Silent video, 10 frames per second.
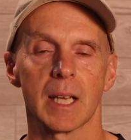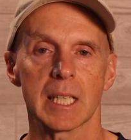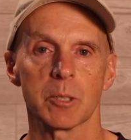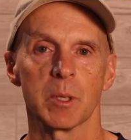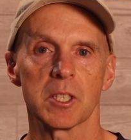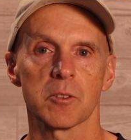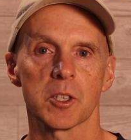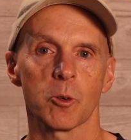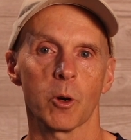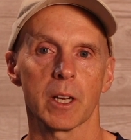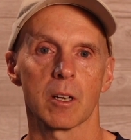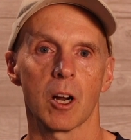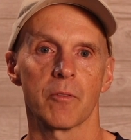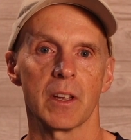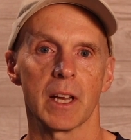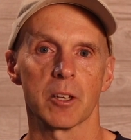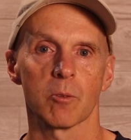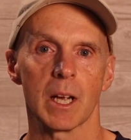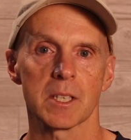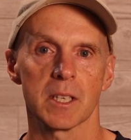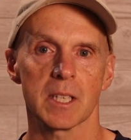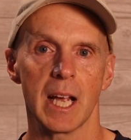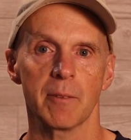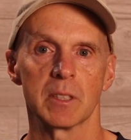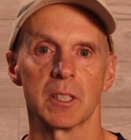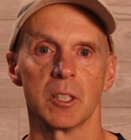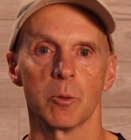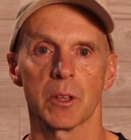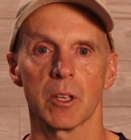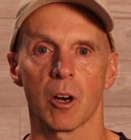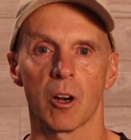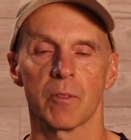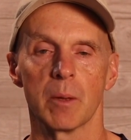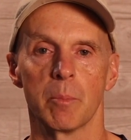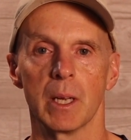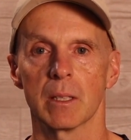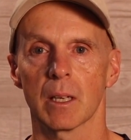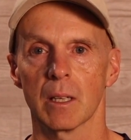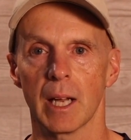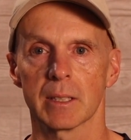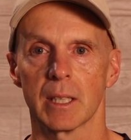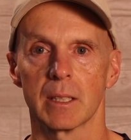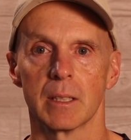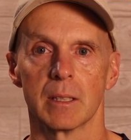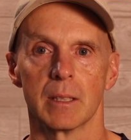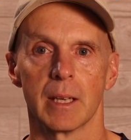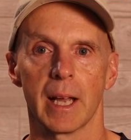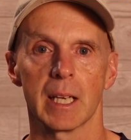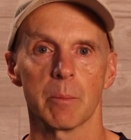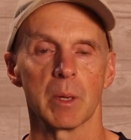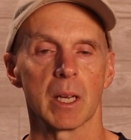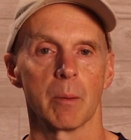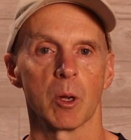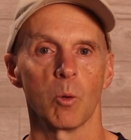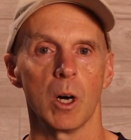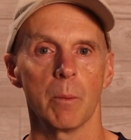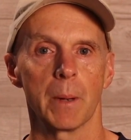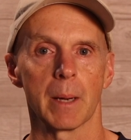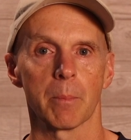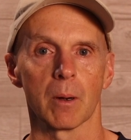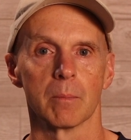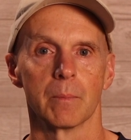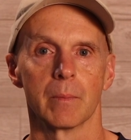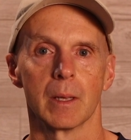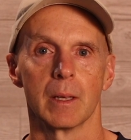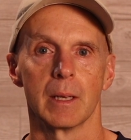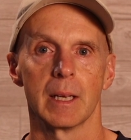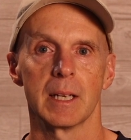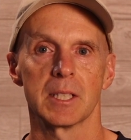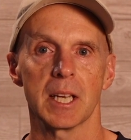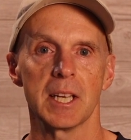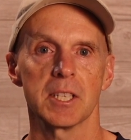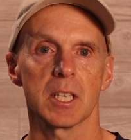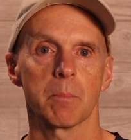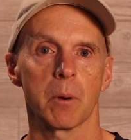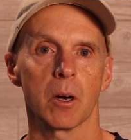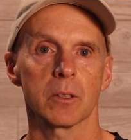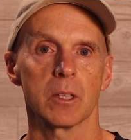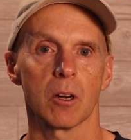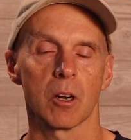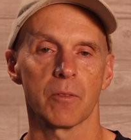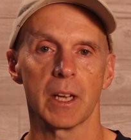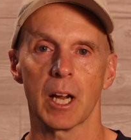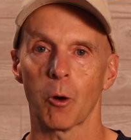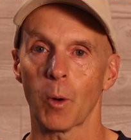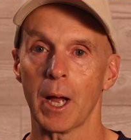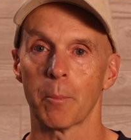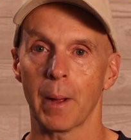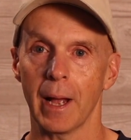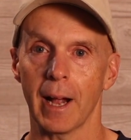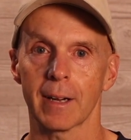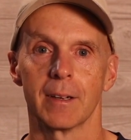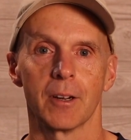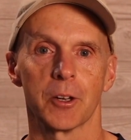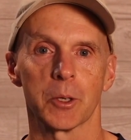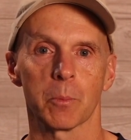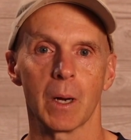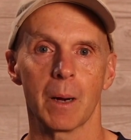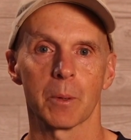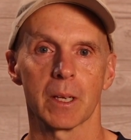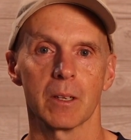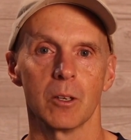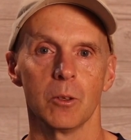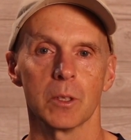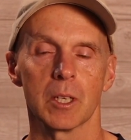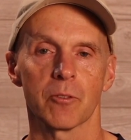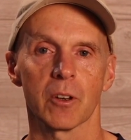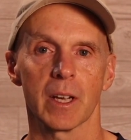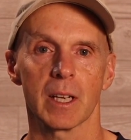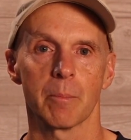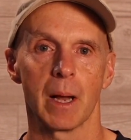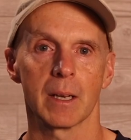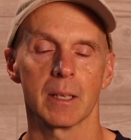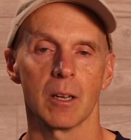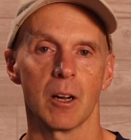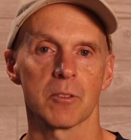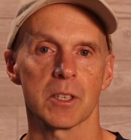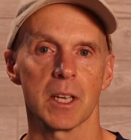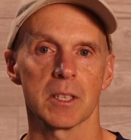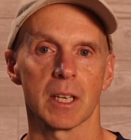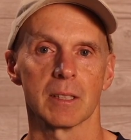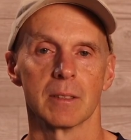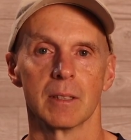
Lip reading: detriments of storing an RV at your residence have to do with the RV being neglected and it becoming wallpaper. It is easy to park the RV around back on your property only to forget about it off-season.